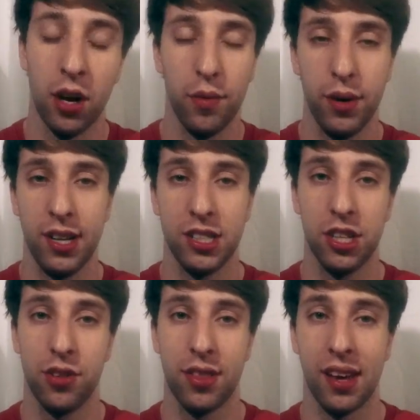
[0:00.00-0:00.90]
What did
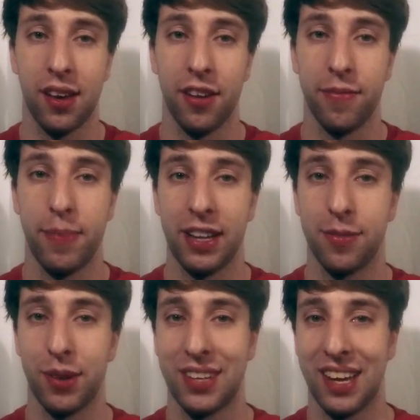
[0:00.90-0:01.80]
you think of Bates
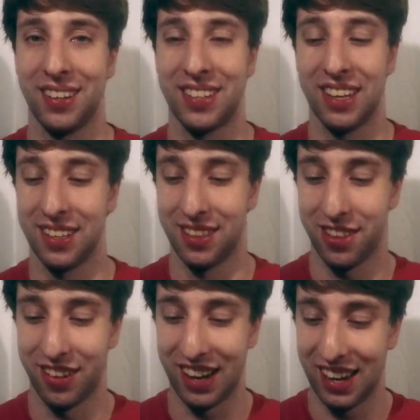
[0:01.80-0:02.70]
Motel Season
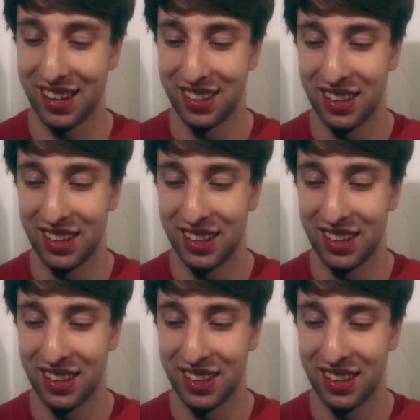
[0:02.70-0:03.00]
3?